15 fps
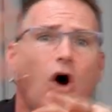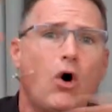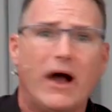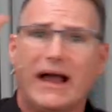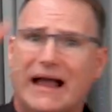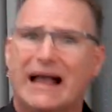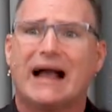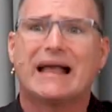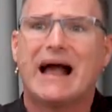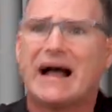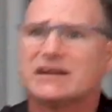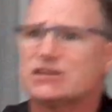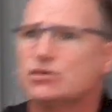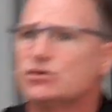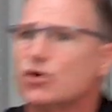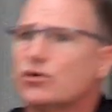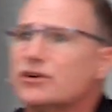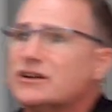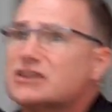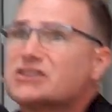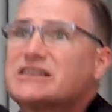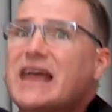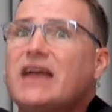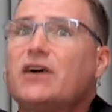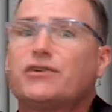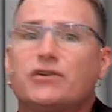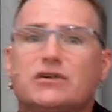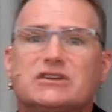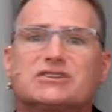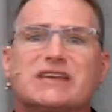I, I got to in order to stay
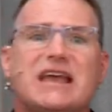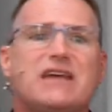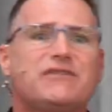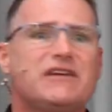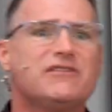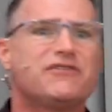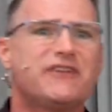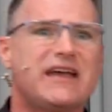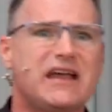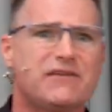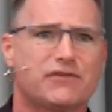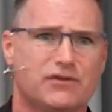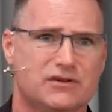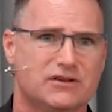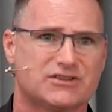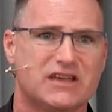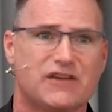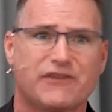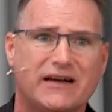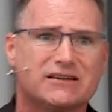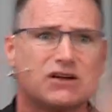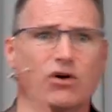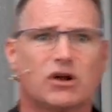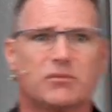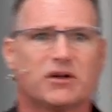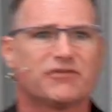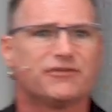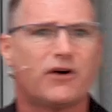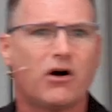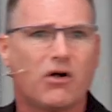under his saving favor. You see, if I don't, I'm going
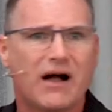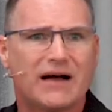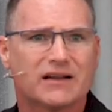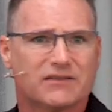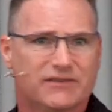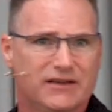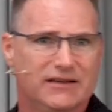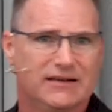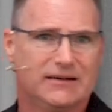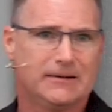to fall out of it.